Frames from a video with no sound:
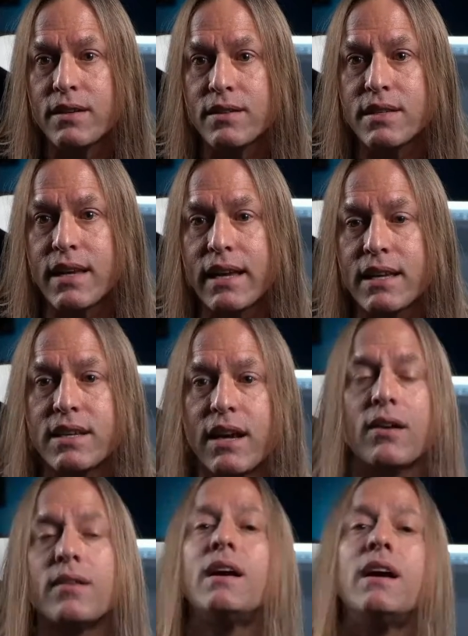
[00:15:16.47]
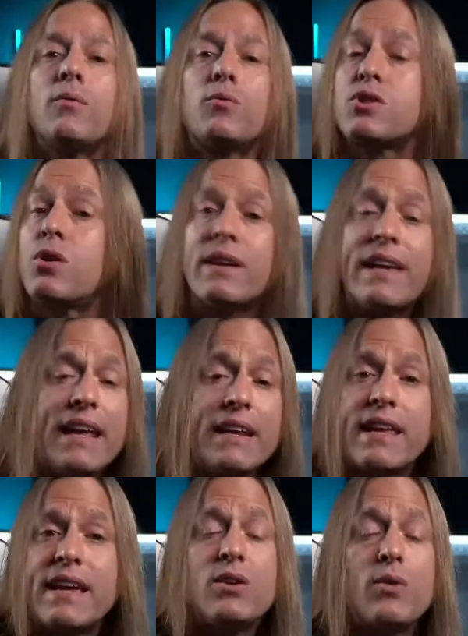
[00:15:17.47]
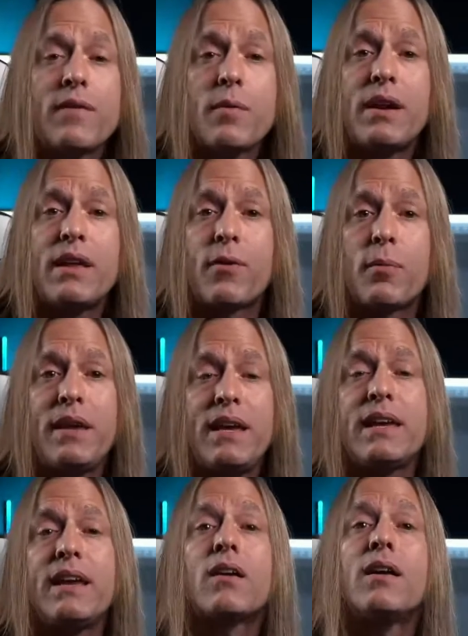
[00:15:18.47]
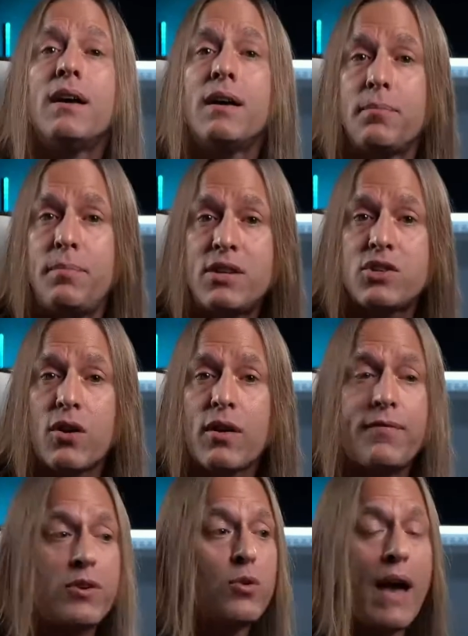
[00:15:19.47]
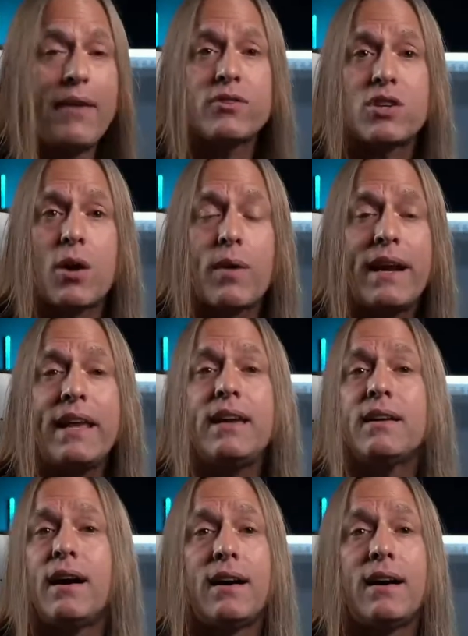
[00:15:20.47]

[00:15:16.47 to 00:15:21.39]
Sang is here. So again, thank you everybody for being here. Be sure if you haven't already,